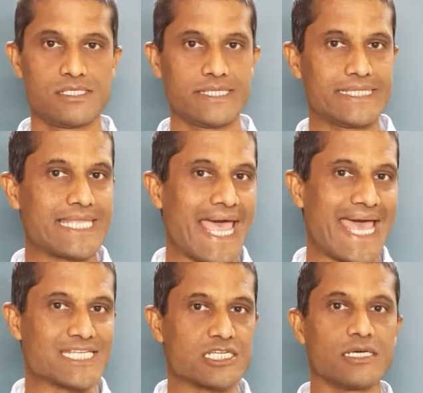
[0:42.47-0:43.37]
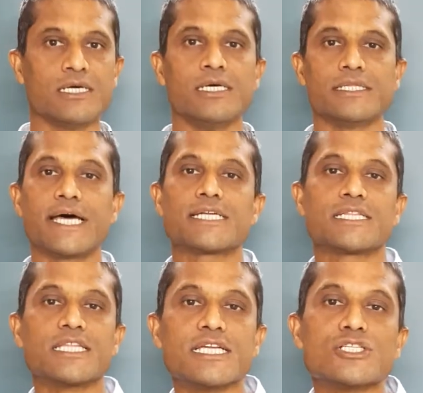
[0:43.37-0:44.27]
that
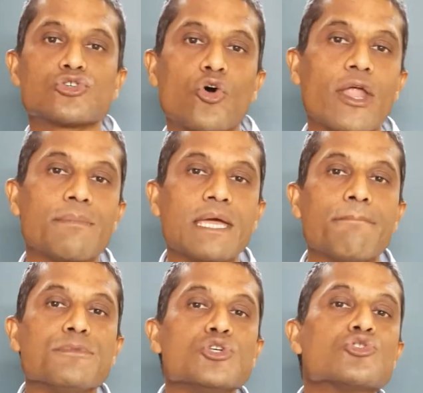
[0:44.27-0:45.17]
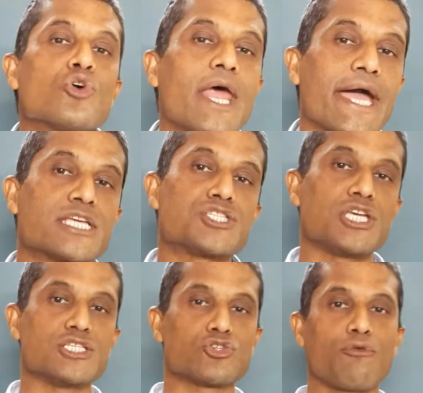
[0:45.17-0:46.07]
there is gonna be a mutual
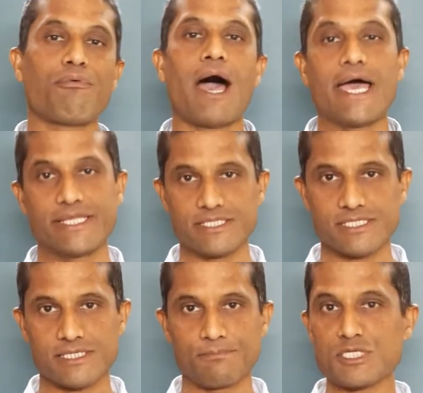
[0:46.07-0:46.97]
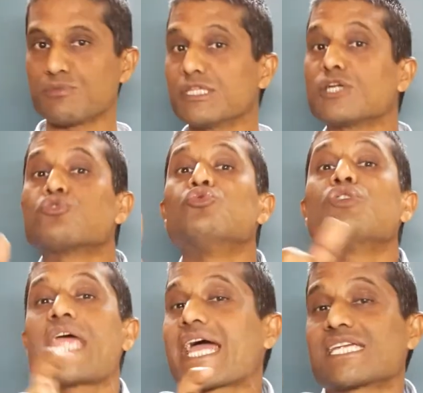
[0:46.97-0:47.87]
exchange of ions between the two
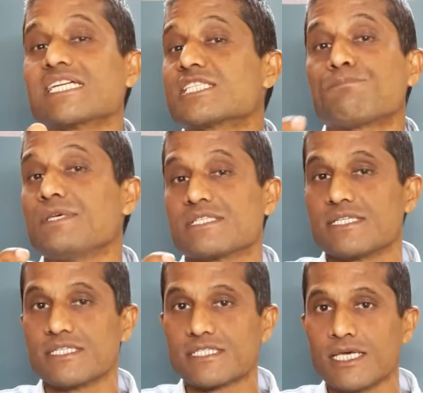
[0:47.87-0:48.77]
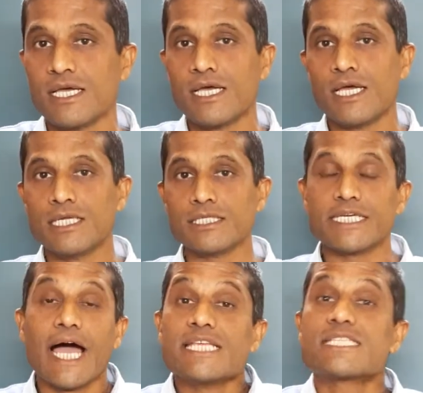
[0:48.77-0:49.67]
reacting species. The
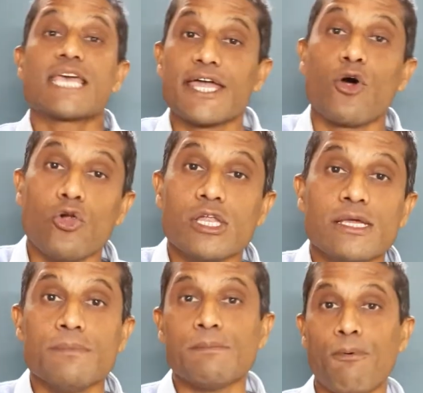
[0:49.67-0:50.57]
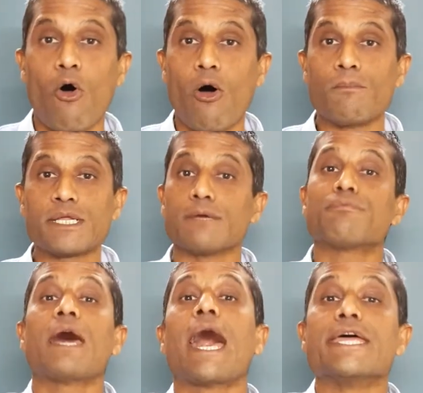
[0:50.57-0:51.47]
ions can only be formed if
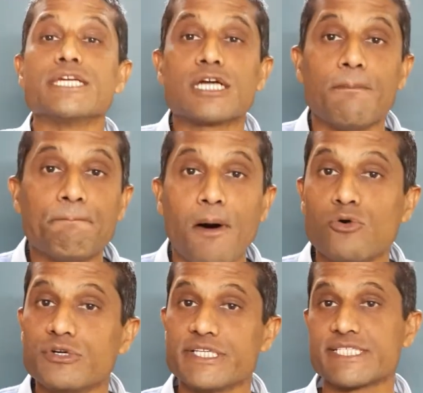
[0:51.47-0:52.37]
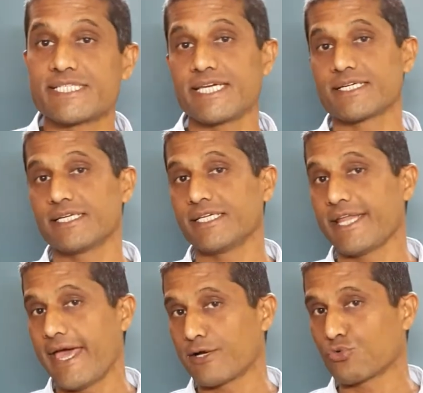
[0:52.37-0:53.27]
the ionic compound is taken in
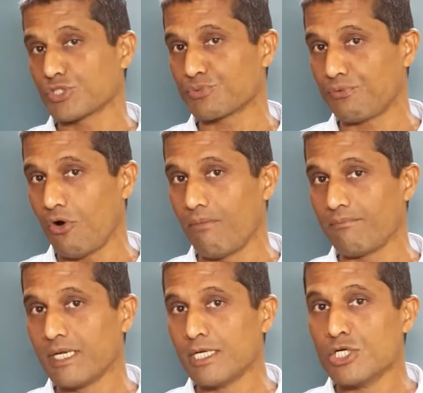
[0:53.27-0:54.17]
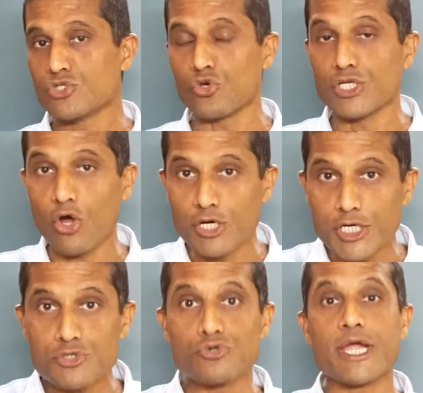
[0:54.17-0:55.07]
aqueous form. So in
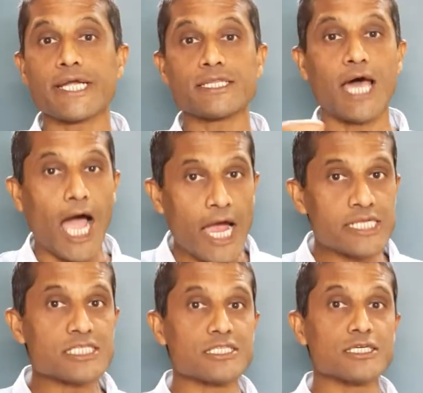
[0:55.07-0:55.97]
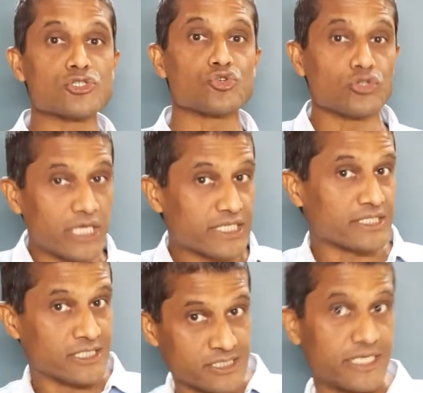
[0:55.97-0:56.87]
order to get the ions there so that
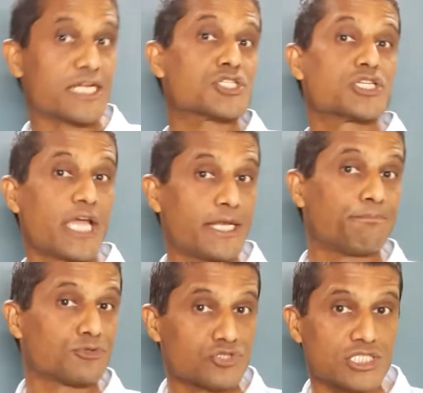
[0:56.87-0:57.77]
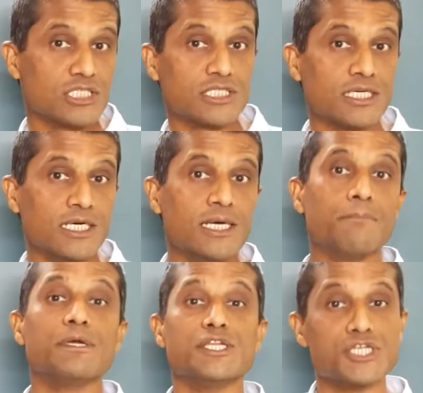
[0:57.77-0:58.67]
this reaction can proceed,
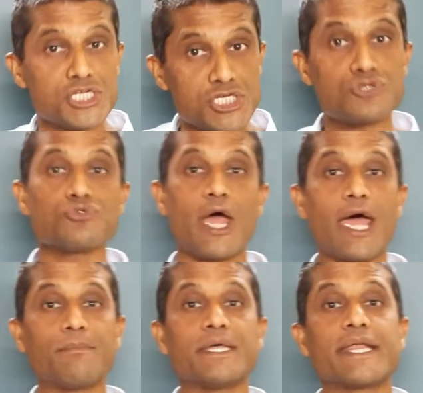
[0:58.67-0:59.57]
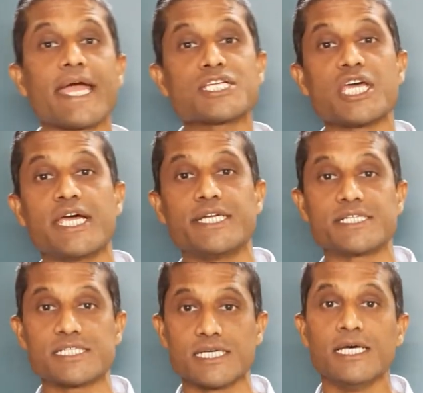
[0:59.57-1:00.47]
we need to have the
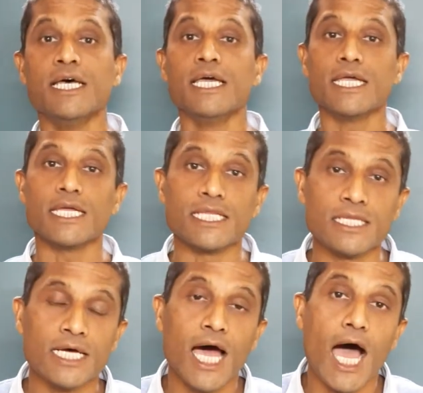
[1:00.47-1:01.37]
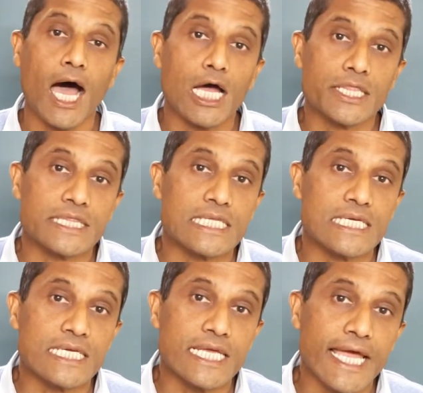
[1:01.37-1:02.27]
reactants in
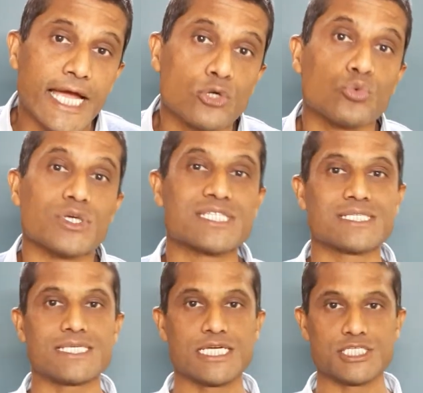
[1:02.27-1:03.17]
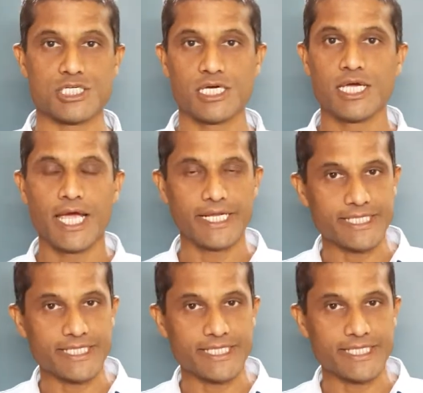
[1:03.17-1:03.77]
the aqueous state. And